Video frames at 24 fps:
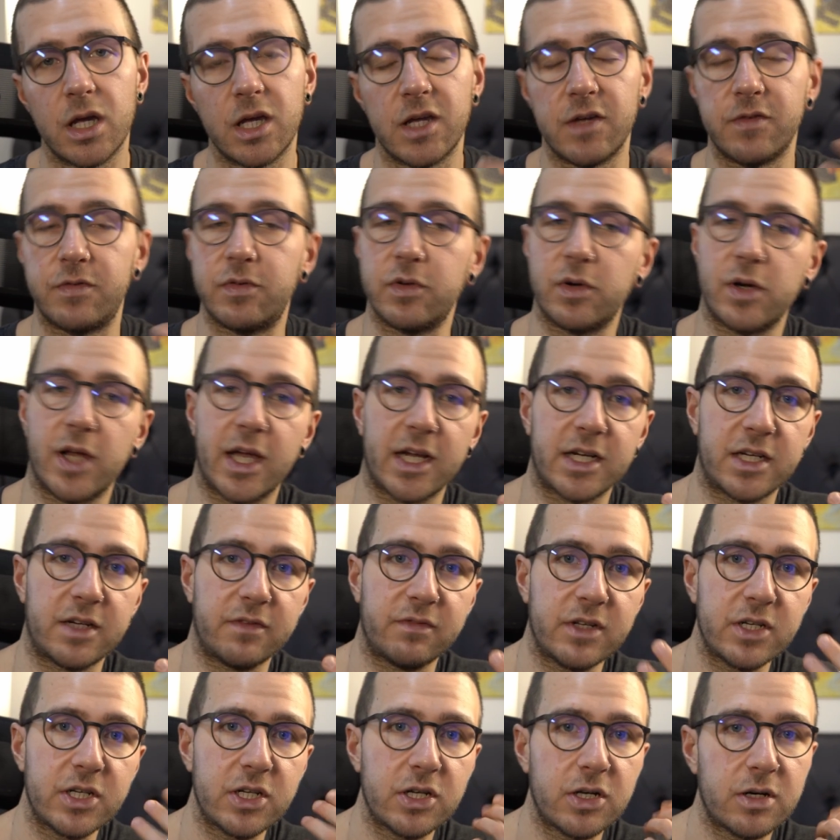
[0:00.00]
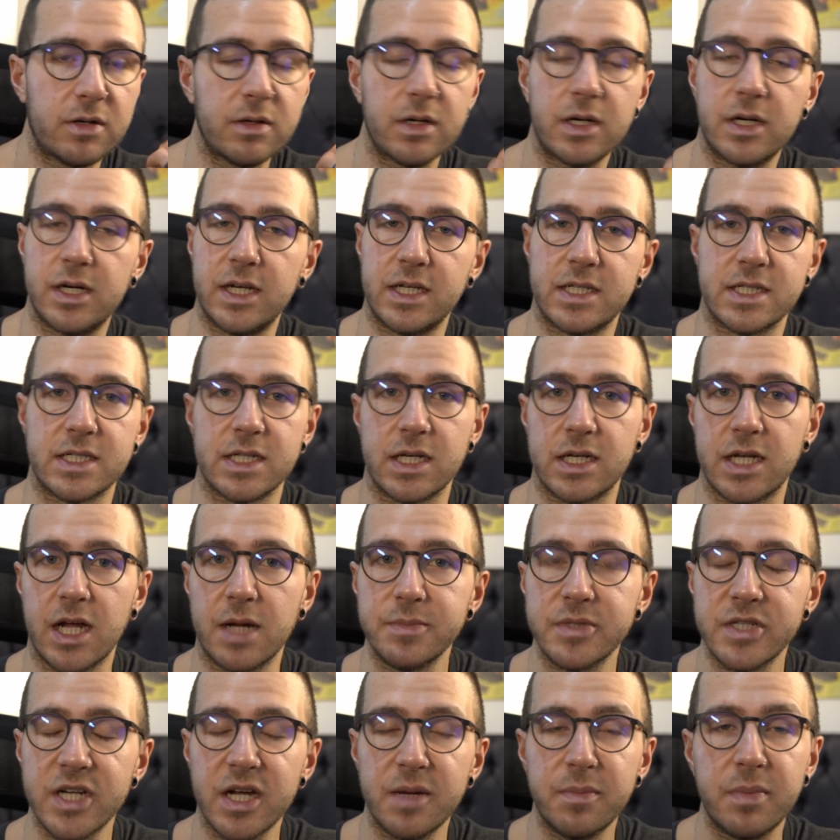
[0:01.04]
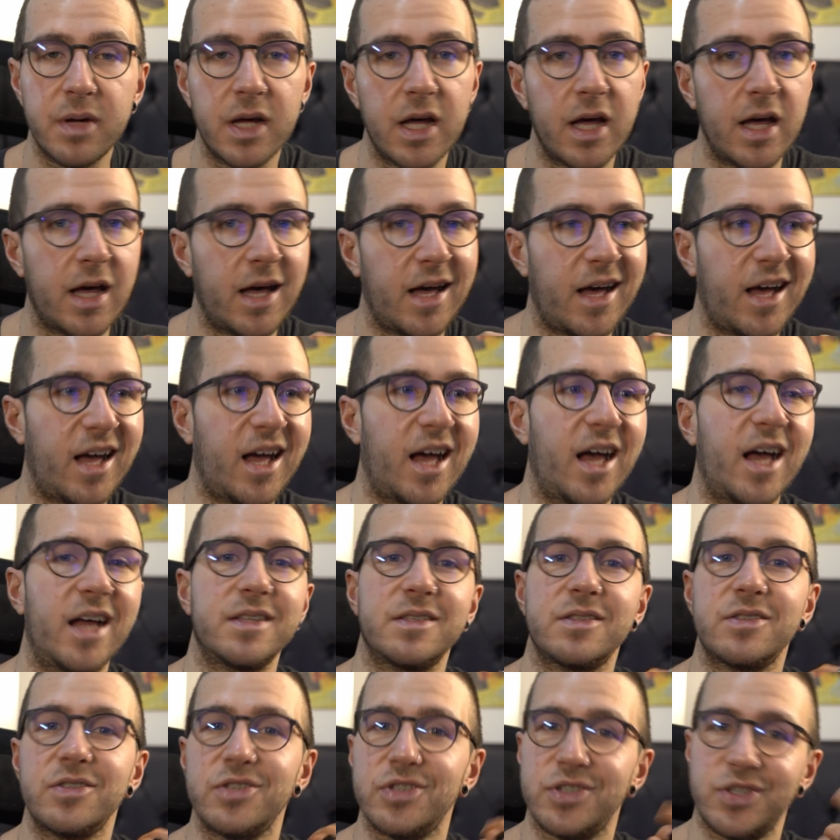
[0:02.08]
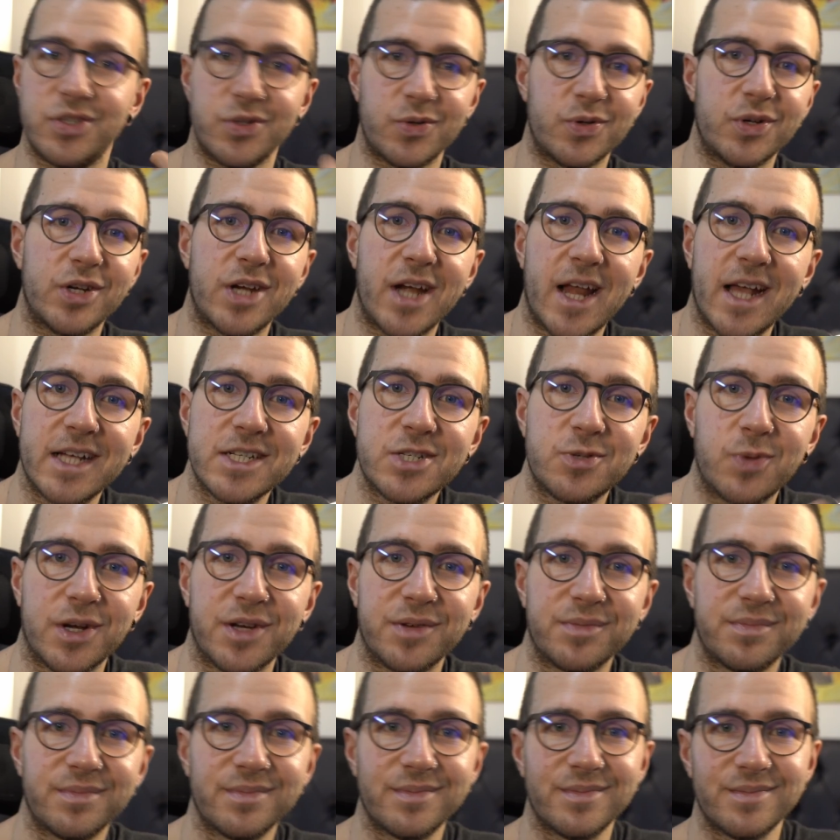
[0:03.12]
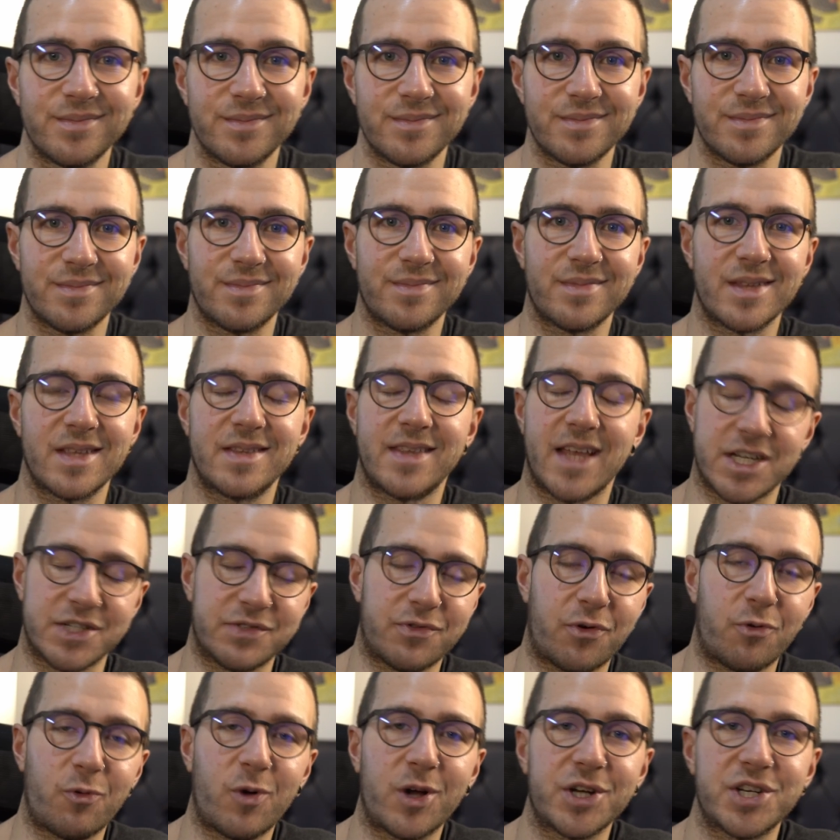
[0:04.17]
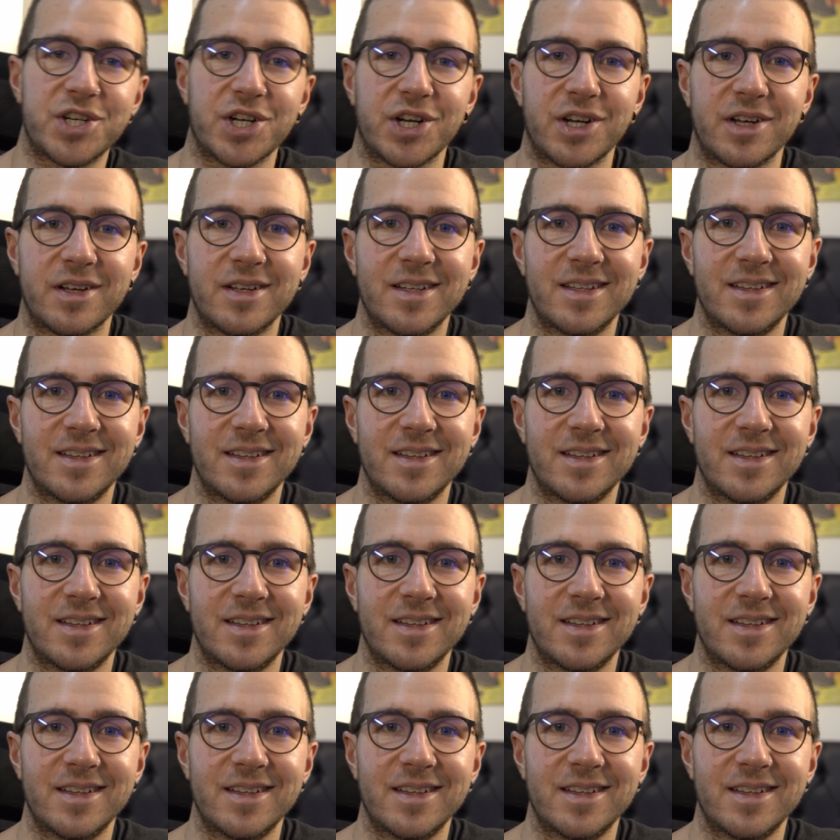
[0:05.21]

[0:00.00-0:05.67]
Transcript: If you like the video, click the thumbs up and see you in the next one. Thanks for watching.